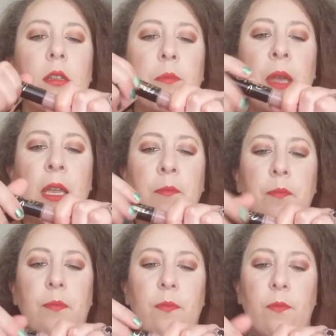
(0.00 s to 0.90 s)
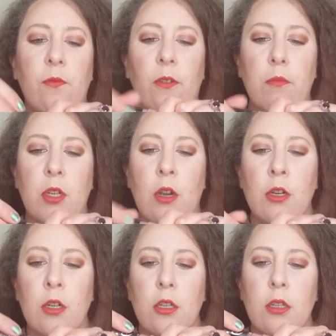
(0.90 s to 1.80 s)
lip paint from
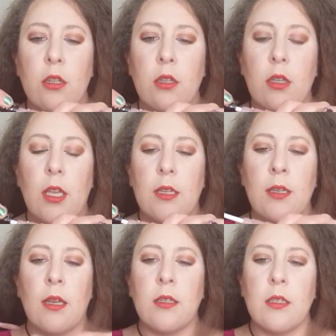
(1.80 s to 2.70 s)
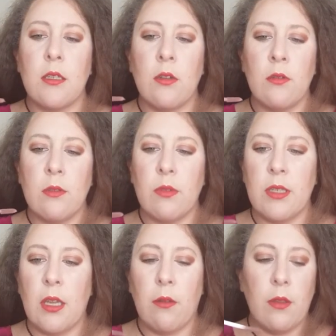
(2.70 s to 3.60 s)
Tarte in Texas Toast. We'll
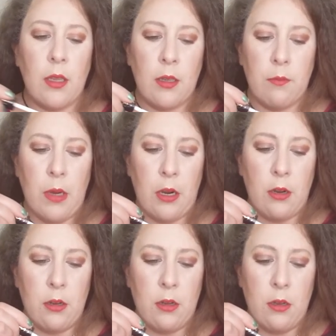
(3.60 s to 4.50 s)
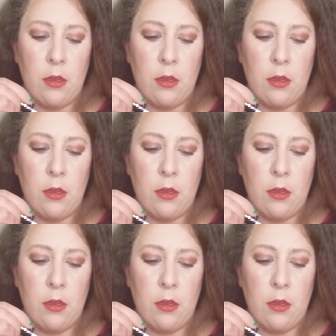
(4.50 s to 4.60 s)
see how they compare.